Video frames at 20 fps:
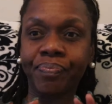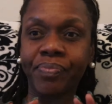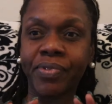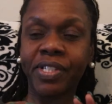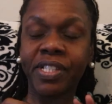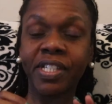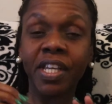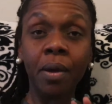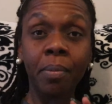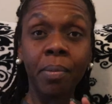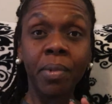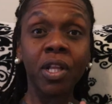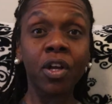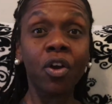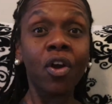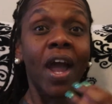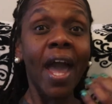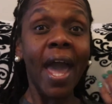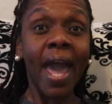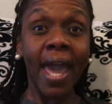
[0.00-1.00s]

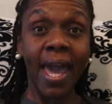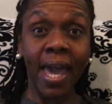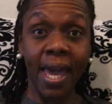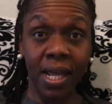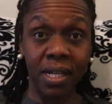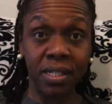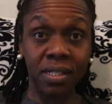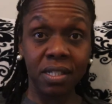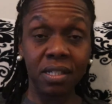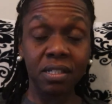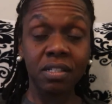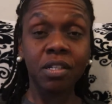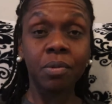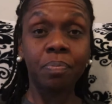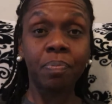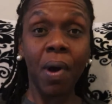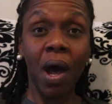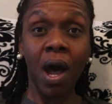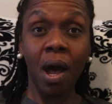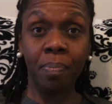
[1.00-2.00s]
similar ads
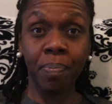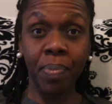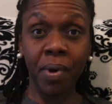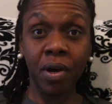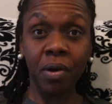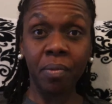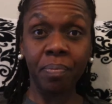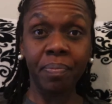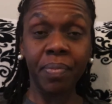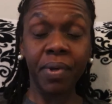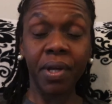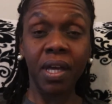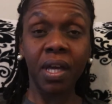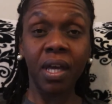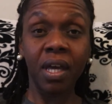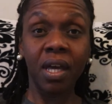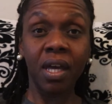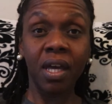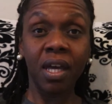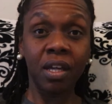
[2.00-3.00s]
to pop up
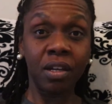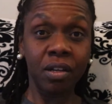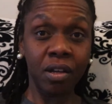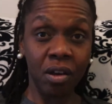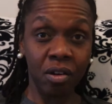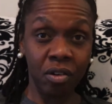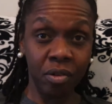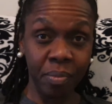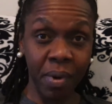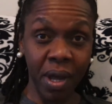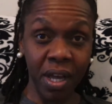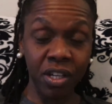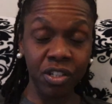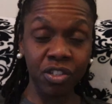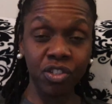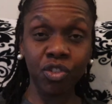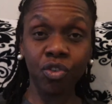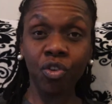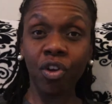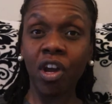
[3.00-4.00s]
on my
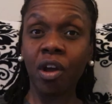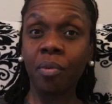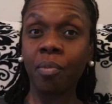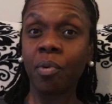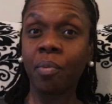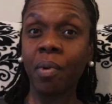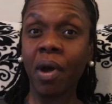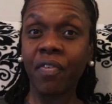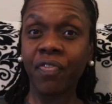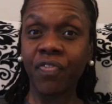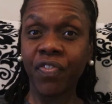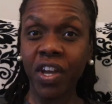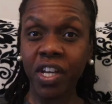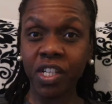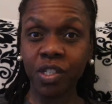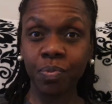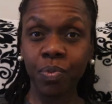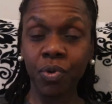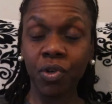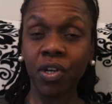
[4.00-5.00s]
Instagram or my
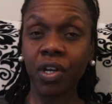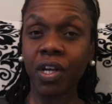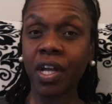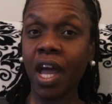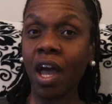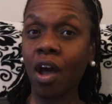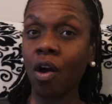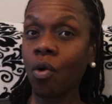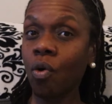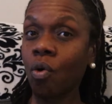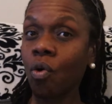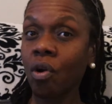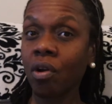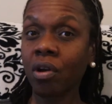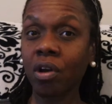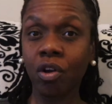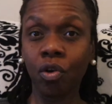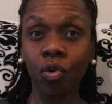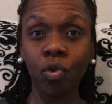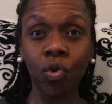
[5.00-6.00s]
Facebook account
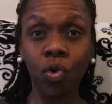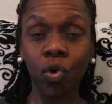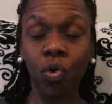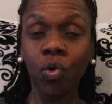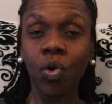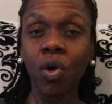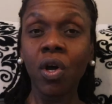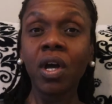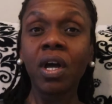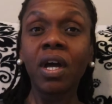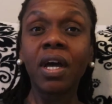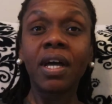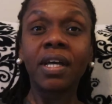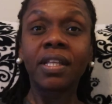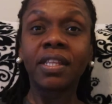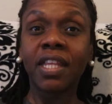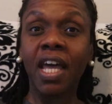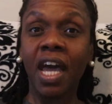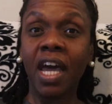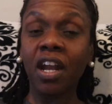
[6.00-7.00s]
or Google
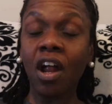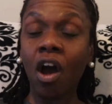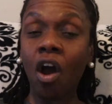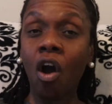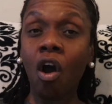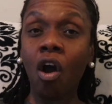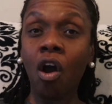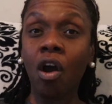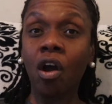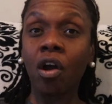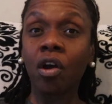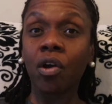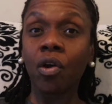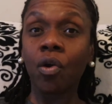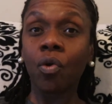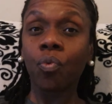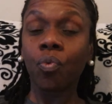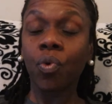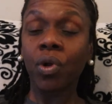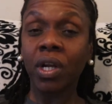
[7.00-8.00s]
that
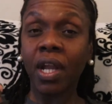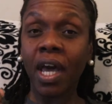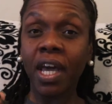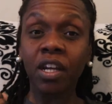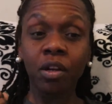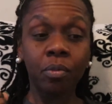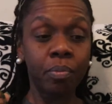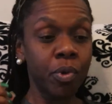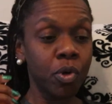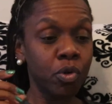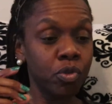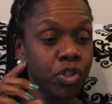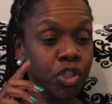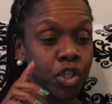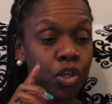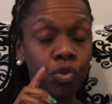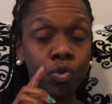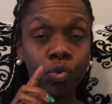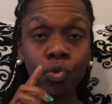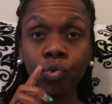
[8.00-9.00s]
are relatable
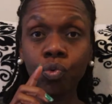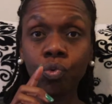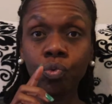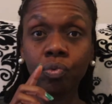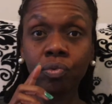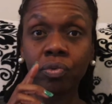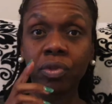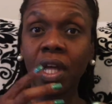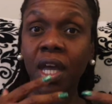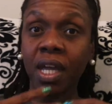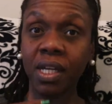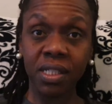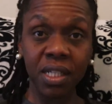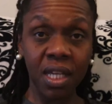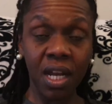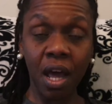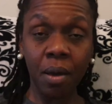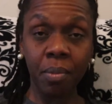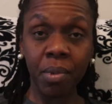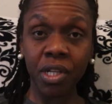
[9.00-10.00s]
to things
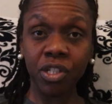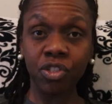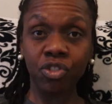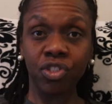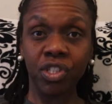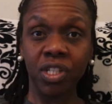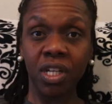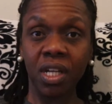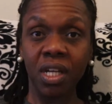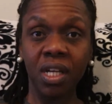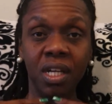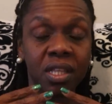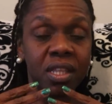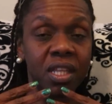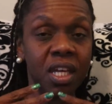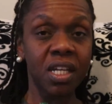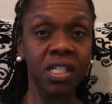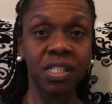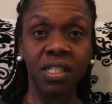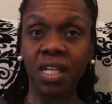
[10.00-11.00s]
that I'm interested in,
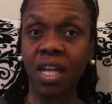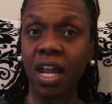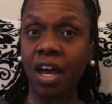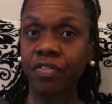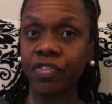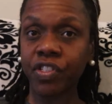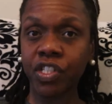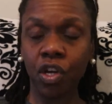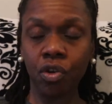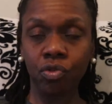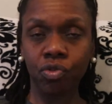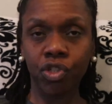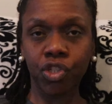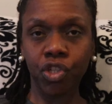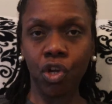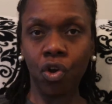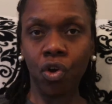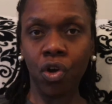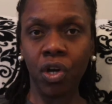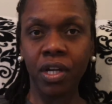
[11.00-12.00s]
things that I've
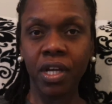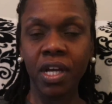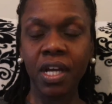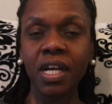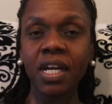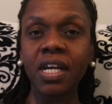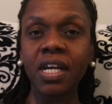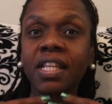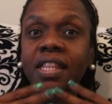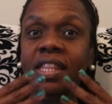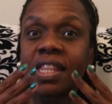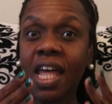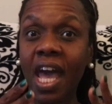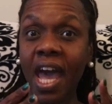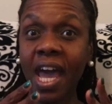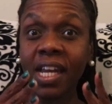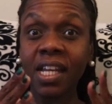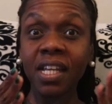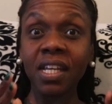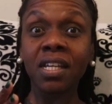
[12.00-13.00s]
searched on.
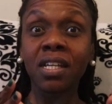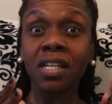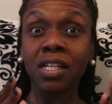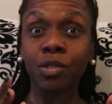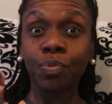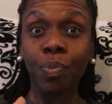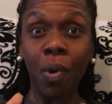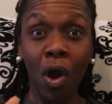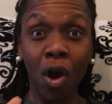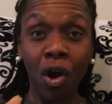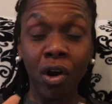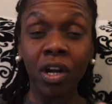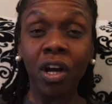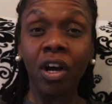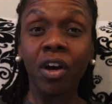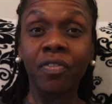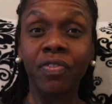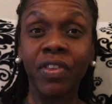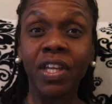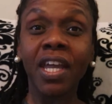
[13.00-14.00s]
That is
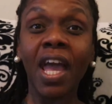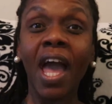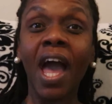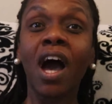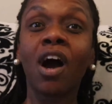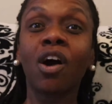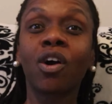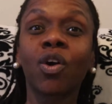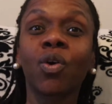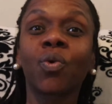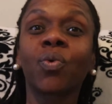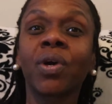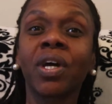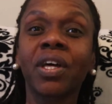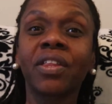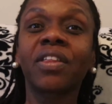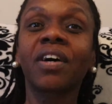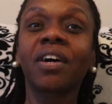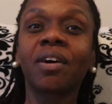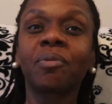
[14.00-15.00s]
part of the
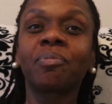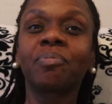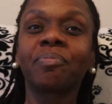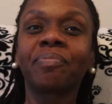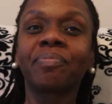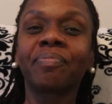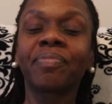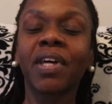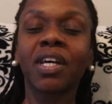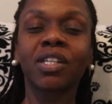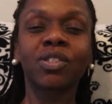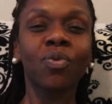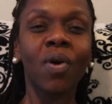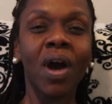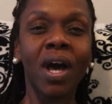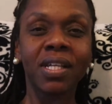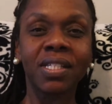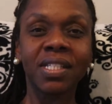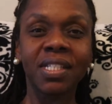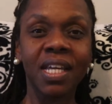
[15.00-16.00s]
algorithm. That's
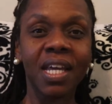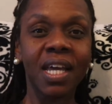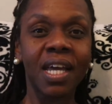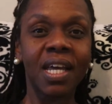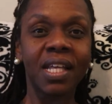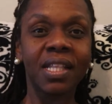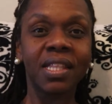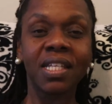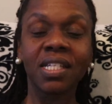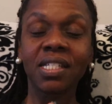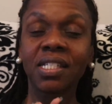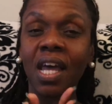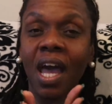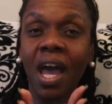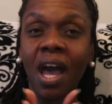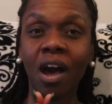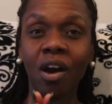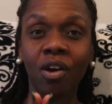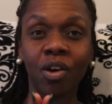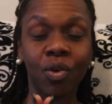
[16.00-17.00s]
why I said this
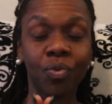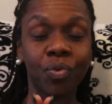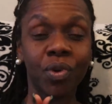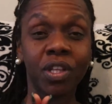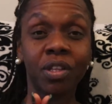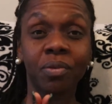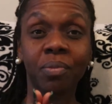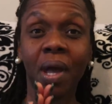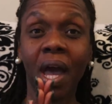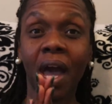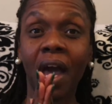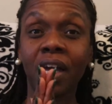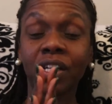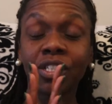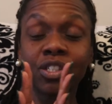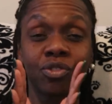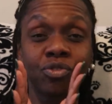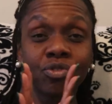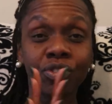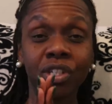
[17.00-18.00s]
algorithm,
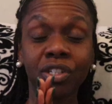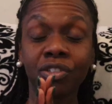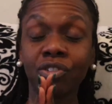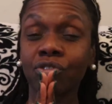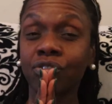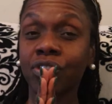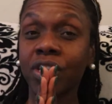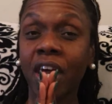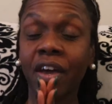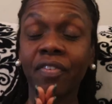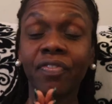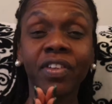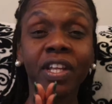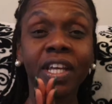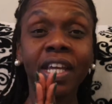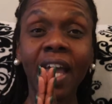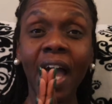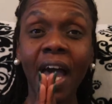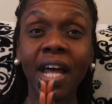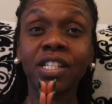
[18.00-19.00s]
guys, you
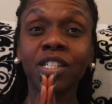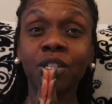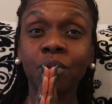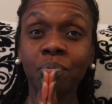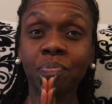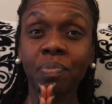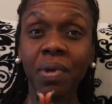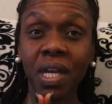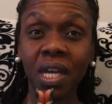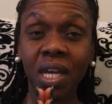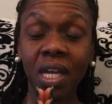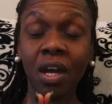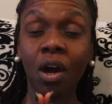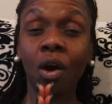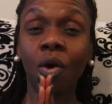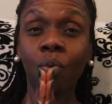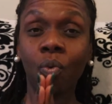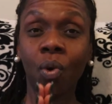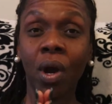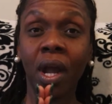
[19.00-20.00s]
definitely got to be
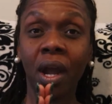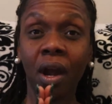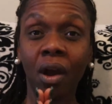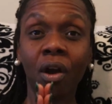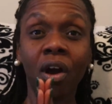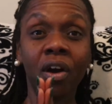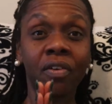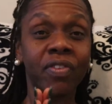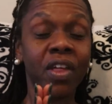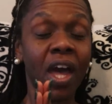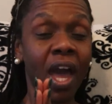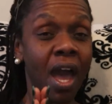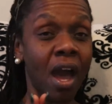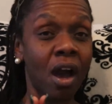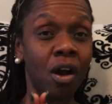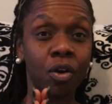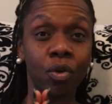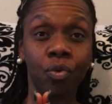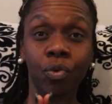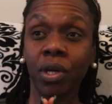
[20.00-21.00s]
aware of the
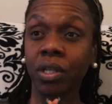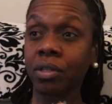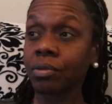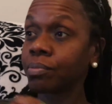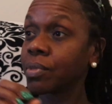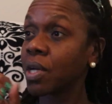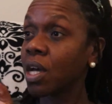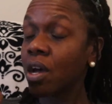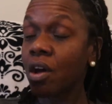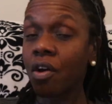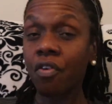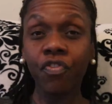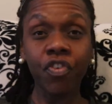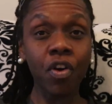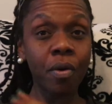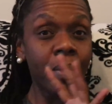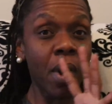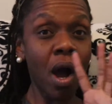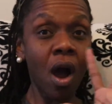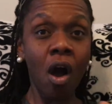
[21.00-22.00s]
algorithm
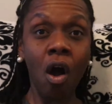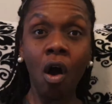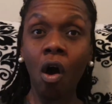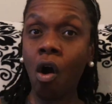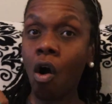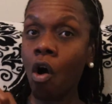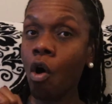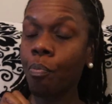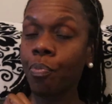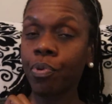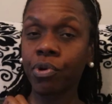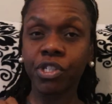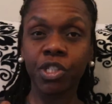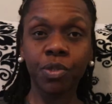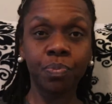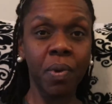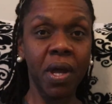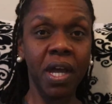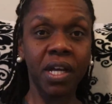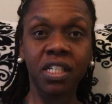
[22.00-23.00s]
from all
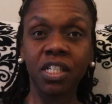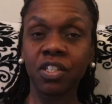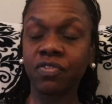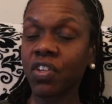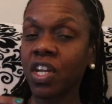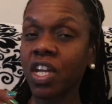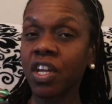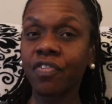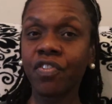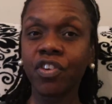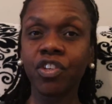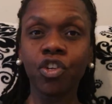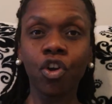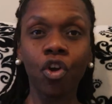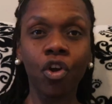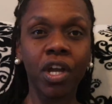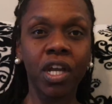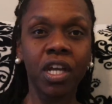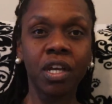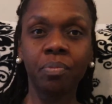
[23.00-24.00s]
perspectives, even
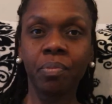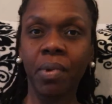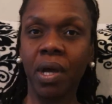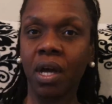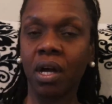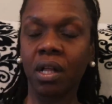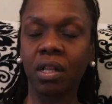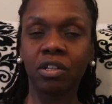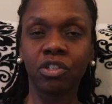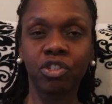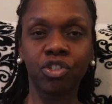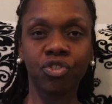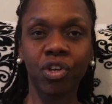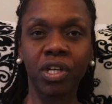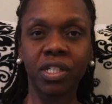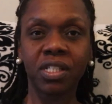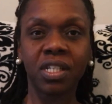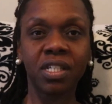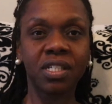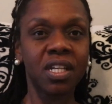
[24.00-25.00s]
your email
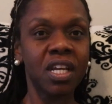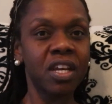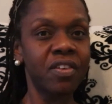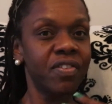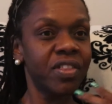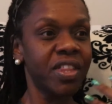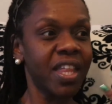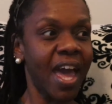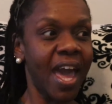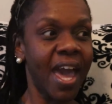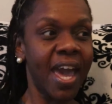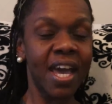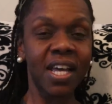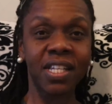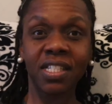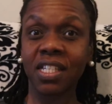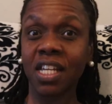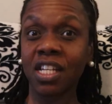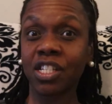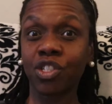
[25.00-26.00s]
addresses, even the
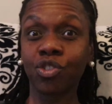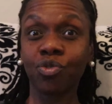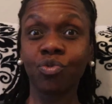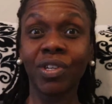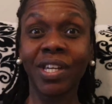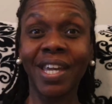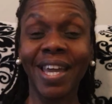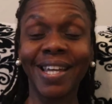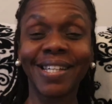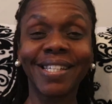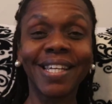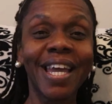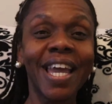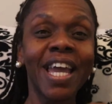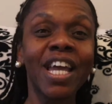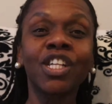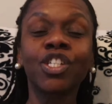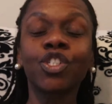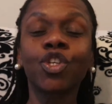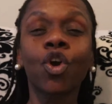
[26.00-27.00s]
ads that you get
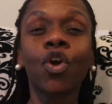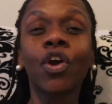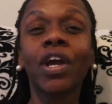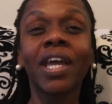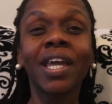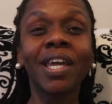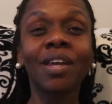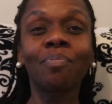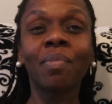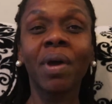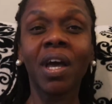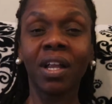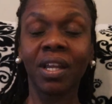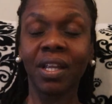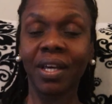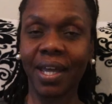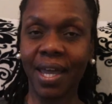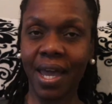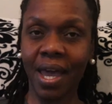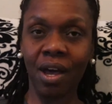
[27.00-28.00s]
in your
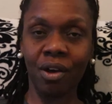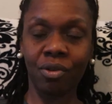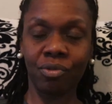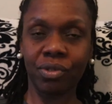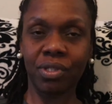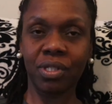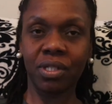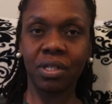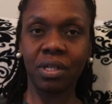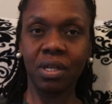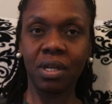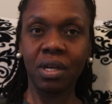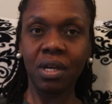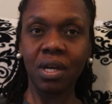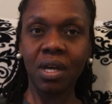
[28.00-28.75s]
email accounts.